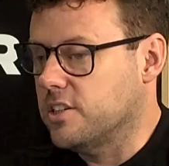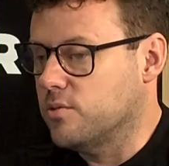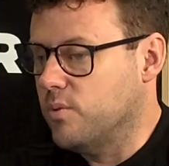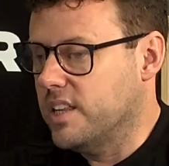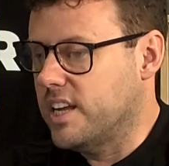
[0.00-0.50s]

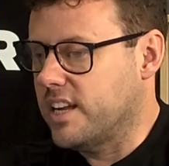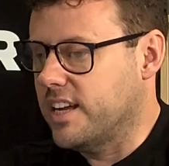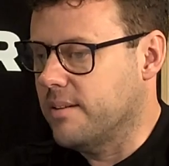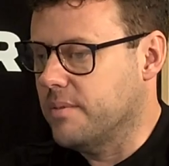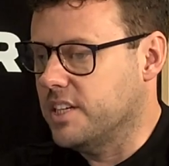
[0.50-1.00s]
won that
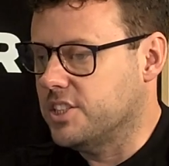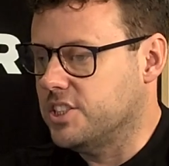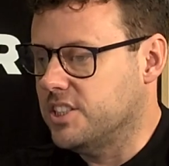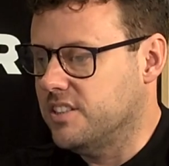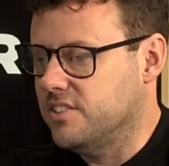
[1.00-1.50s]
game last
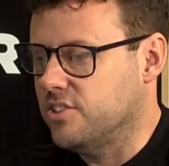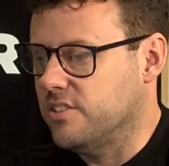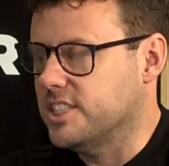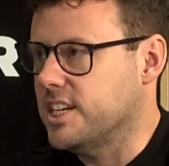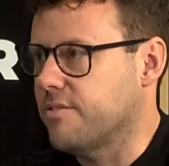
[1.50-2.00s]
year.
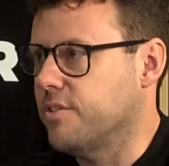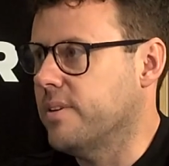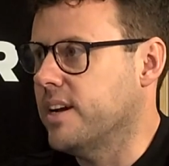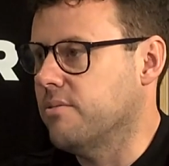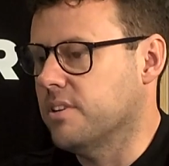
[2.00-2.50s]
Giants had a few
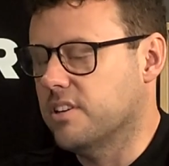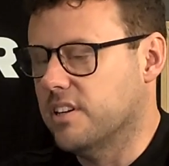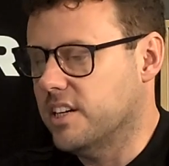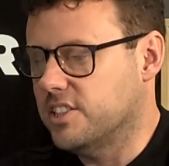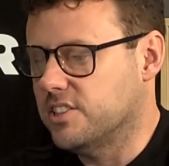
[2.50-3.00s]
out with
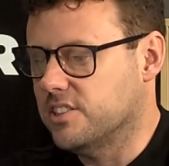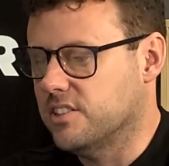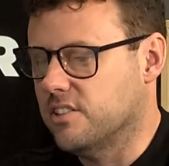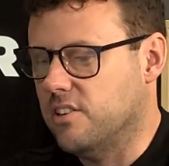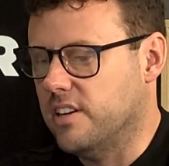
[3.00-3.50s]
concussions
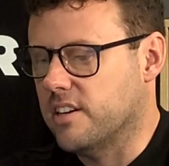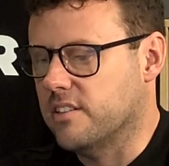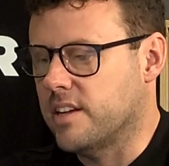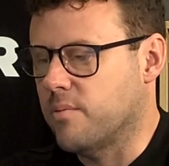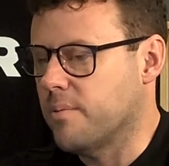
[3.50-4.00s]
and the like.
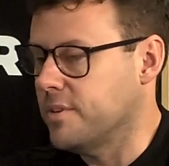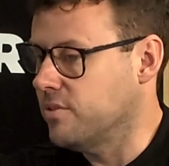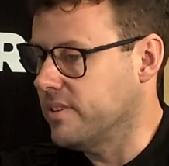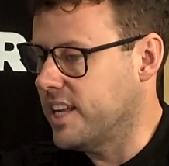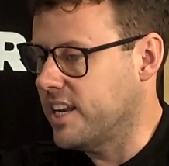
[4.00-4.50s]
They won't be
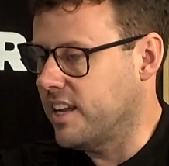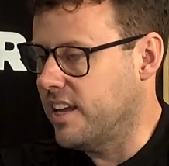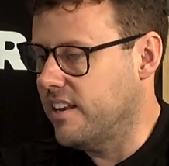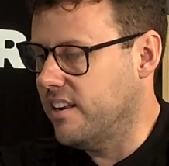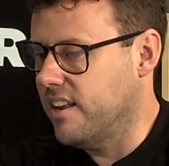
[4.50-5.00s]
doing that
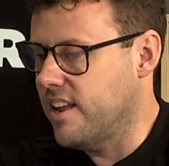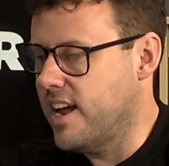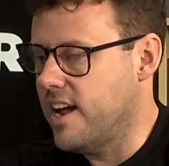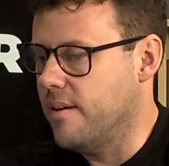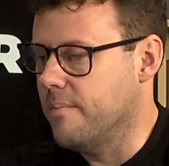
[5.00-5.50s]
again.
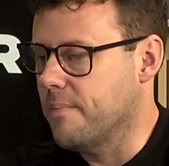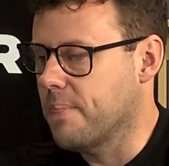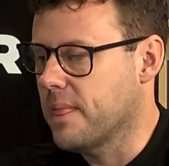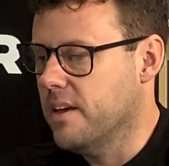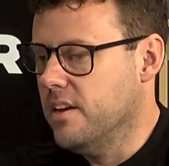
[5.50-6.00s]

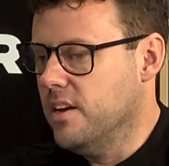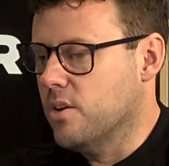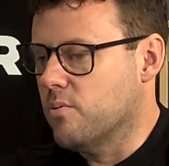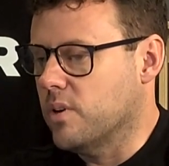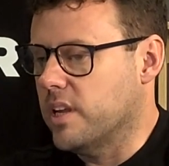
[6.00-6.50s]

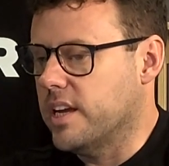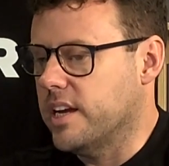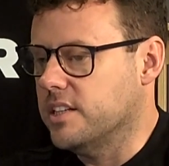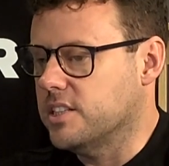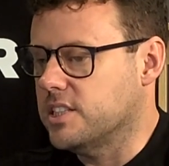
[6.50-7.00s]
Really
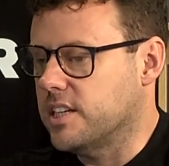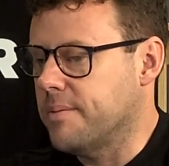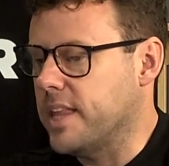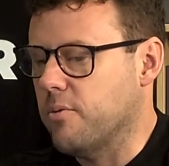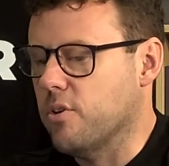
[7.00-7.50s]
keen to see.
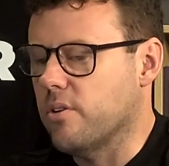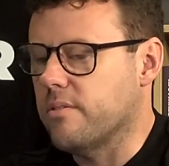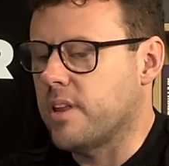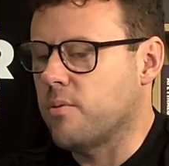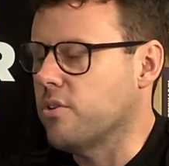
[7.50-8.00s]
They
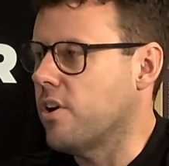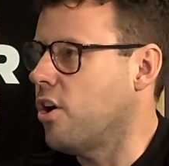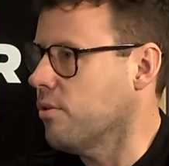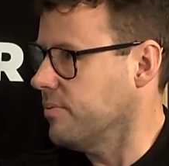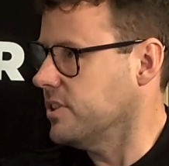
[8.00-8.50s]
weren't
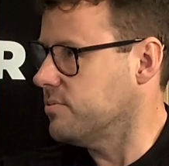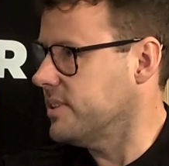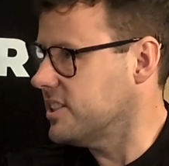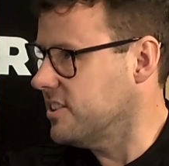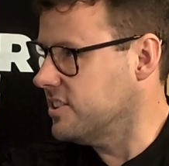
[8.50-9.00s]
hopeless,
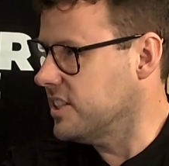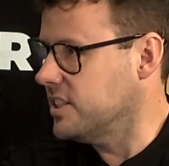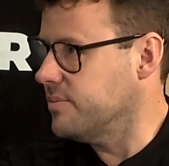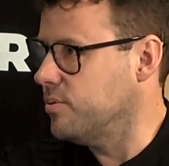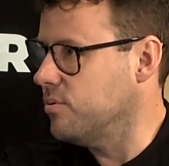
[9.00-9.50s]
West Coast
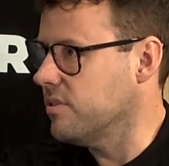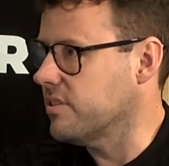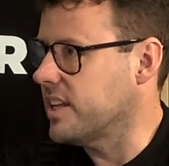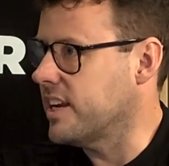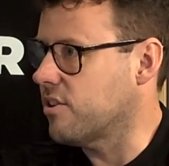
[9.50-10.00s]
against Port. I
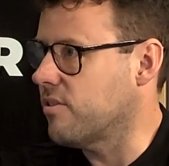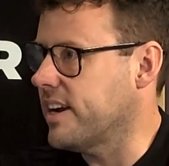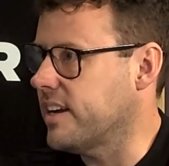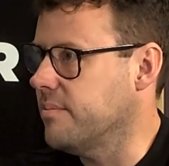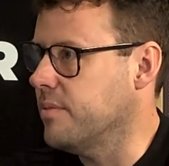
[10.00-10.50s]
think they had a
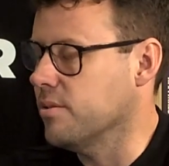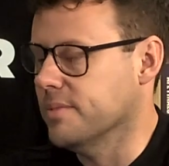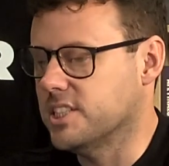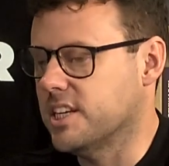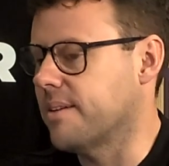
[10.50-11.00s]
crack in
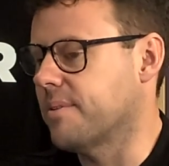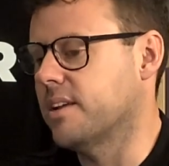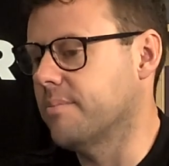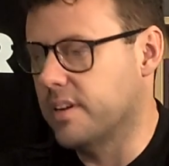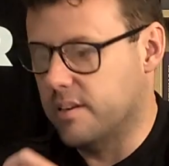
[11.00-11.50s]
moments. Ended up
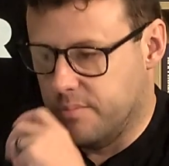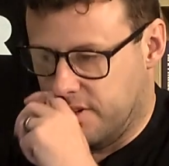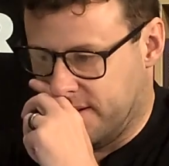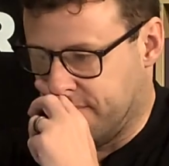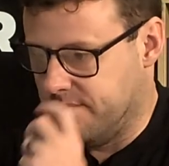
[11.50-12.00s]
getting beaten
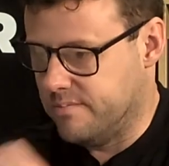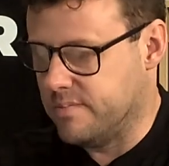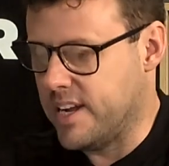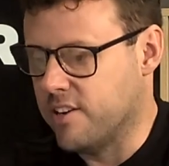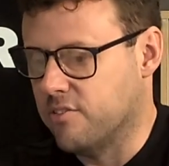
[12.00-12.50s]
by
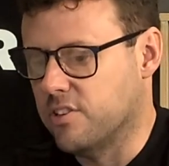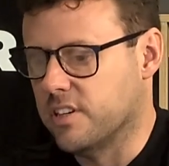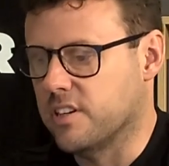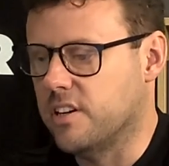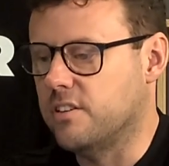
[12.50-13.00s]
8 or
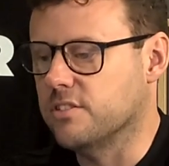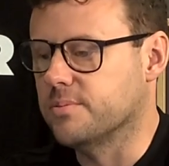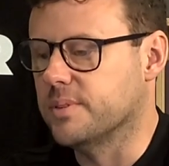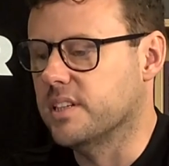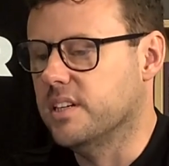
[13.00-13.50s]
9 goals, but